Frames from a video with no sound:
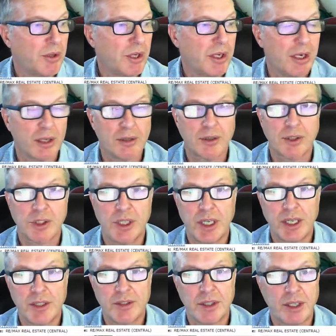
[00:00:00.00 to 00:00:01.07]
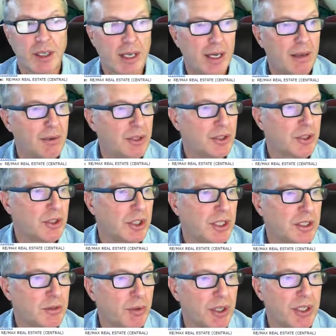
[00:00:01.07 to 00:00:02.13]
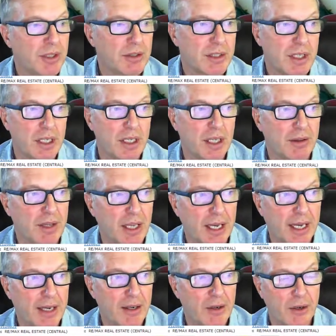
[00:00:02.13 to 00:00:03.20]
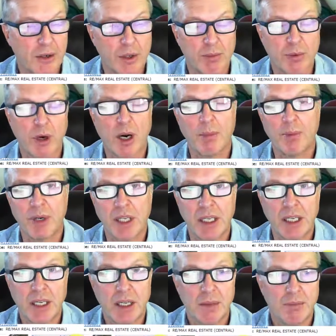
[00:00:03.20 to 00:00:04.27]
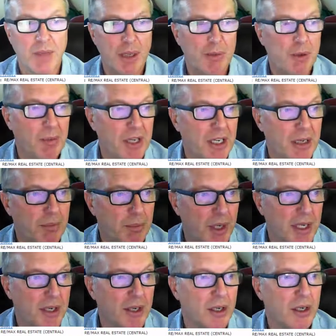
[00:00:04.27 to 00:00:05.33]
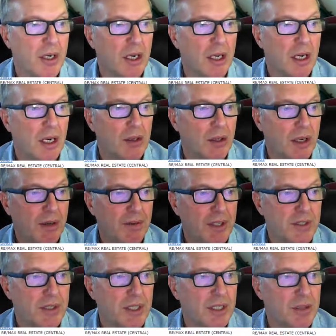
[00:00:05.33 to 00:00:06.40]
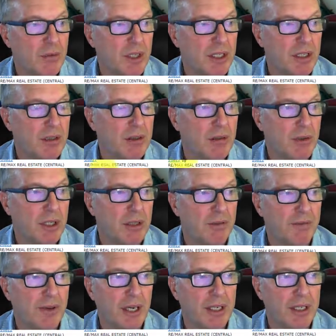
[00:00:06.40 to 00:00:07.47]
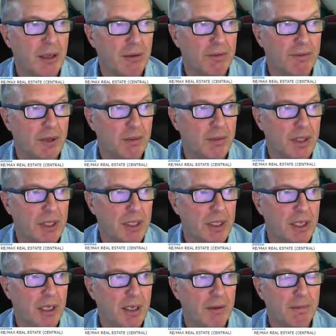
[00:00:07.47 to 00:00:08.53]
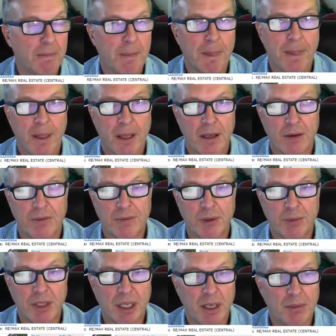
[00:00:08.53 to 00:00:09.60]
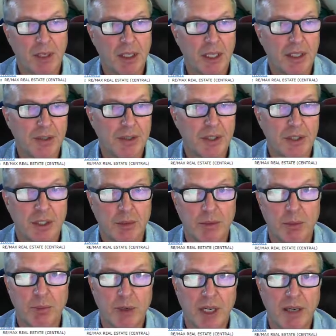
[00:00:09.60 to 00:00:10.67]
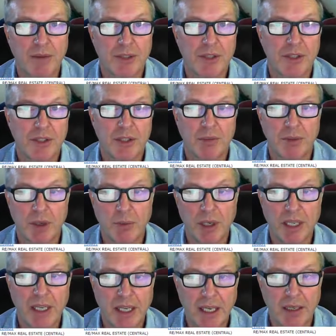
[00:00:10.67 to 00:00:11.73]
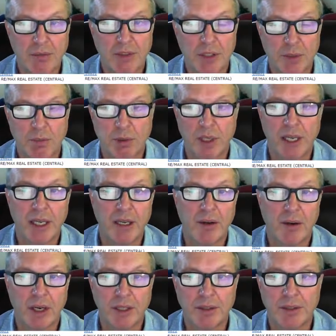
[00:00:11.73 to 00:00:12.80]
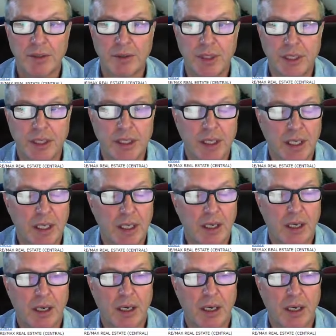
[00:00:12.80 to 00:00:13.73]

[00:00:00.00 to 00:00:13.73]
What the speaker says: whether the colors changed and the cabinets changed. We can see that they added onto the property, maybe made it bigger. A lot of these things we can find out from the MLS system, the private system, that we can't display onto the